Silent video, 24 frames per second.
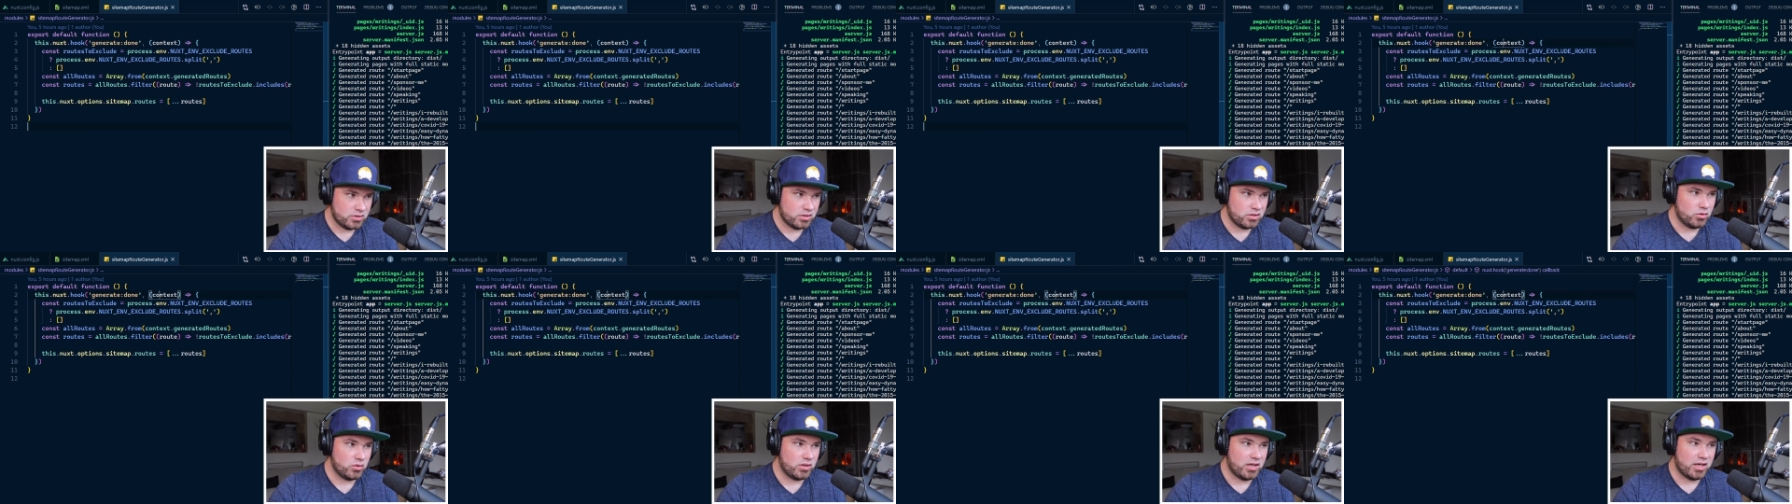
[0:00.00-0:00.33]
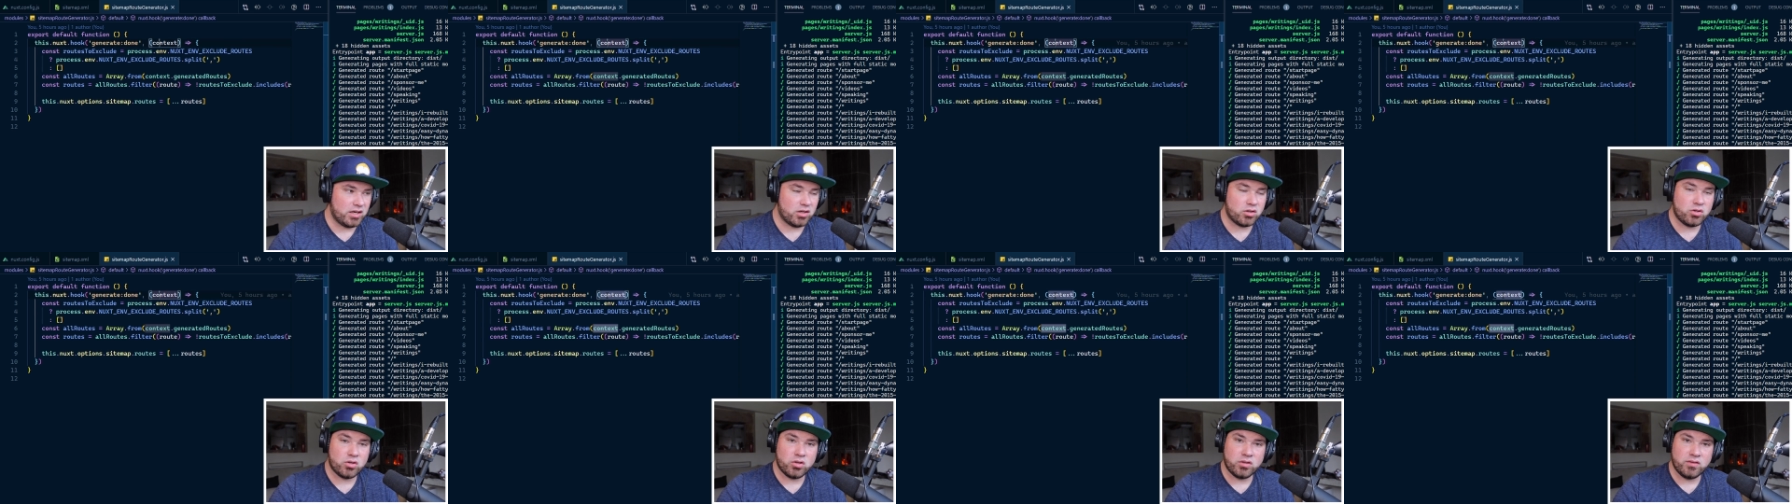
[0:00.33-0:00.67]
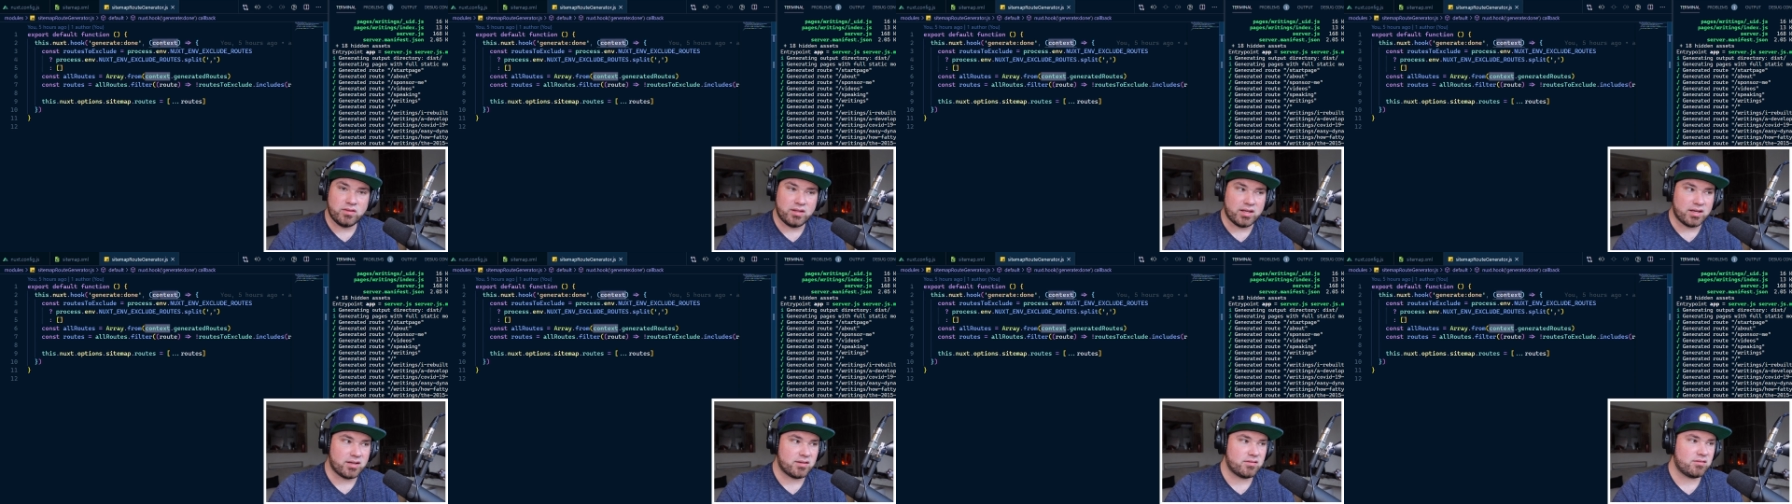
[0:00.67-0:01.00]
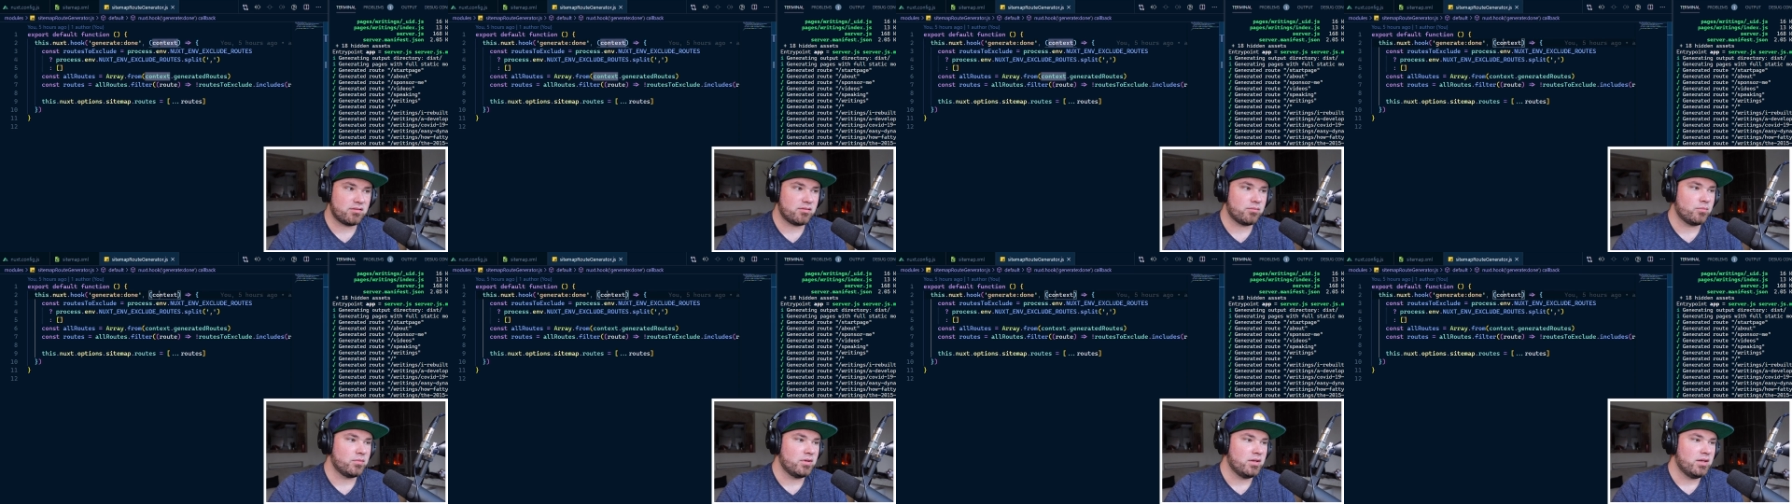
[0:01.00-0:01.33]
you get a
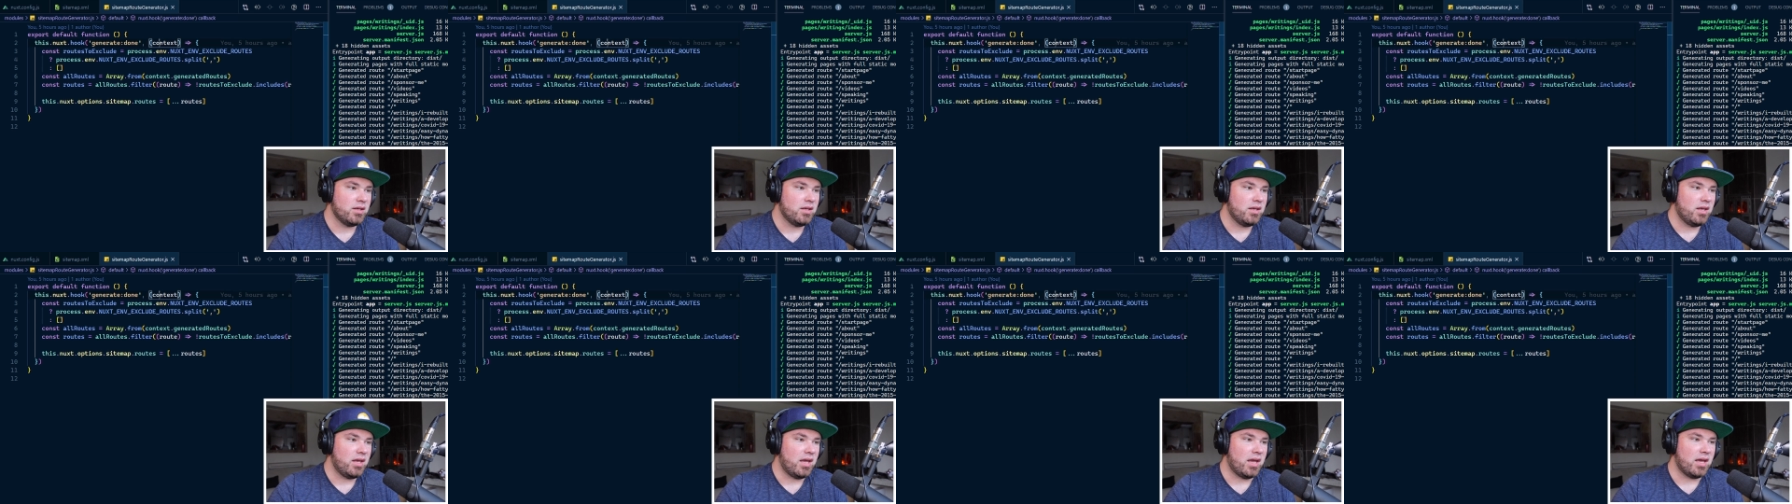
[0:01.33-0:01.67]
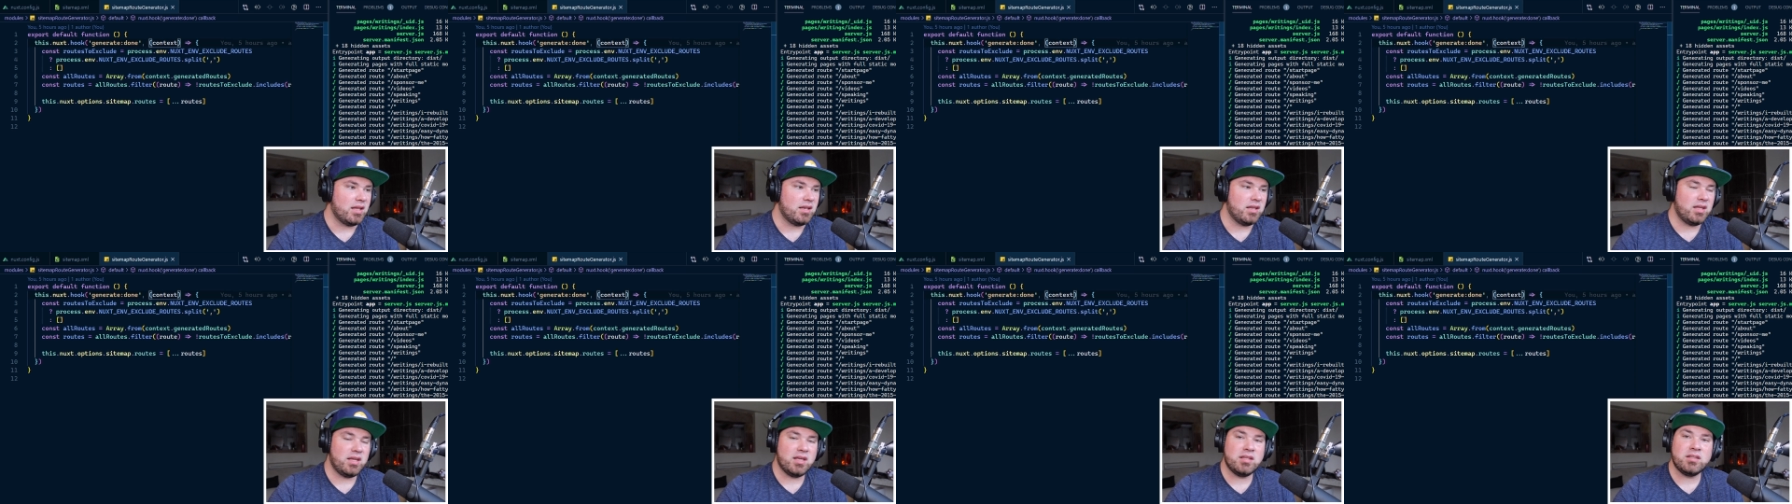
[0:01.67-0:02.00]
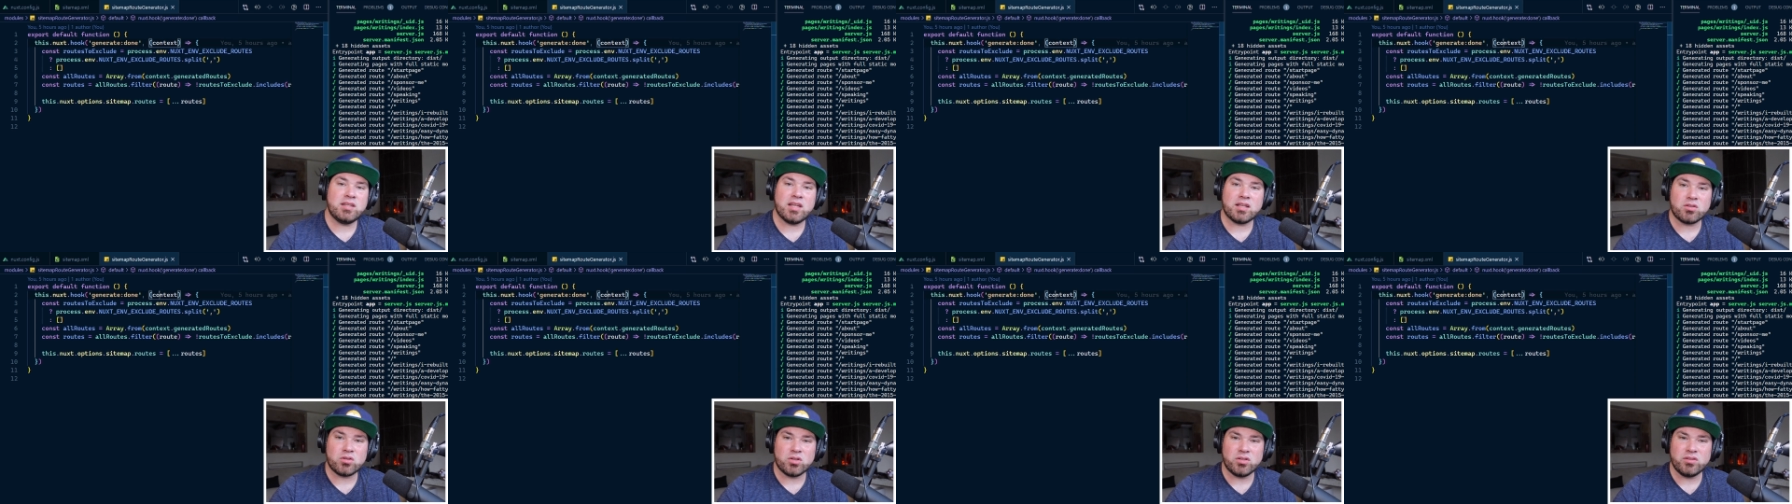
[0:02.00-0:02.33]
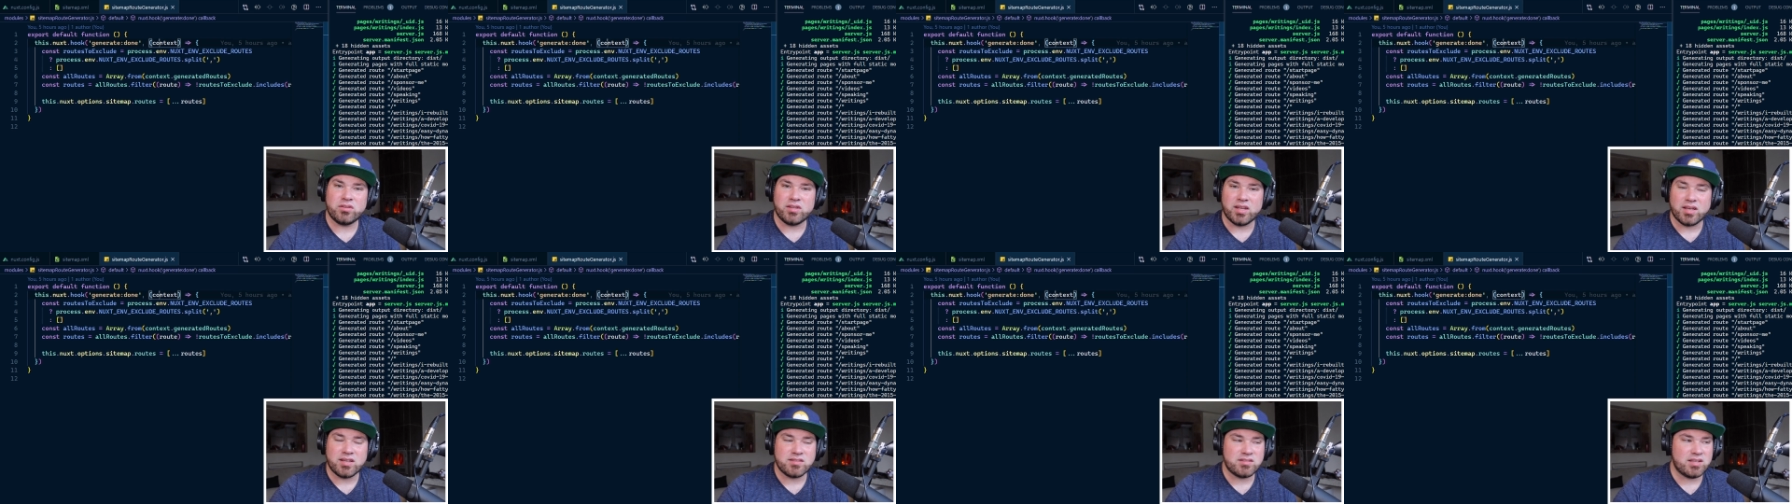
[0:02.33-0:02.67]
context. And in that
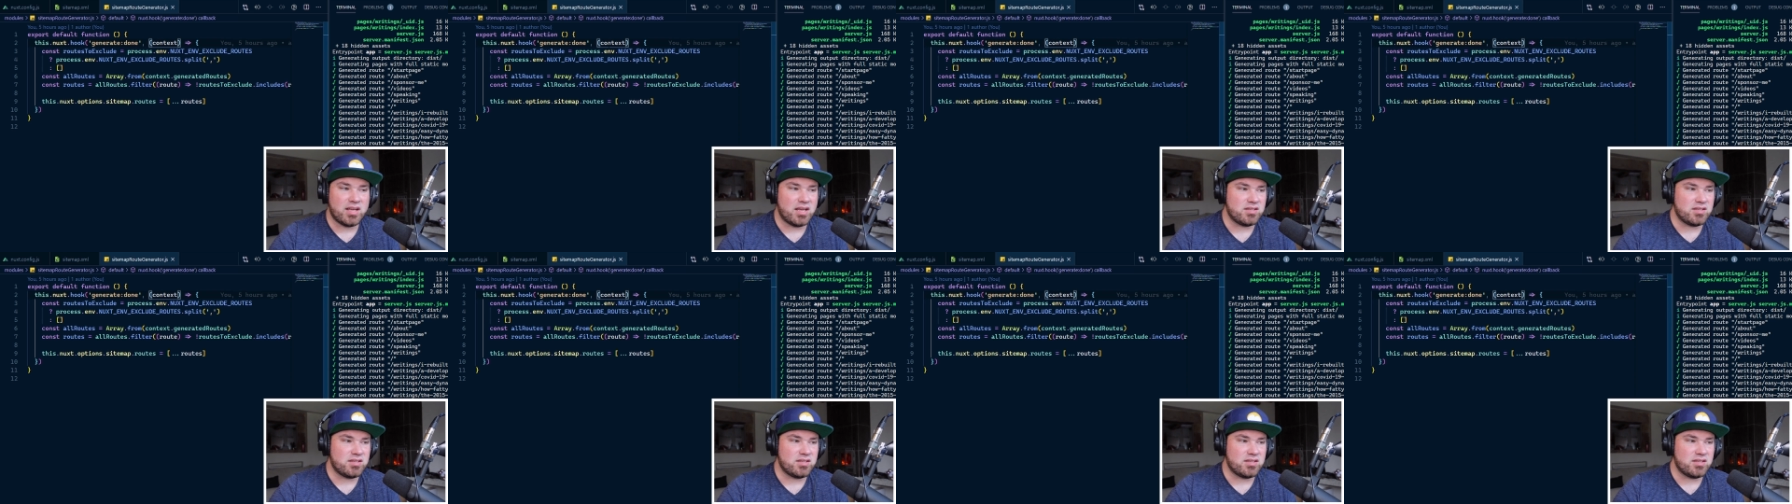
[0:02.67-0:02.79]
context,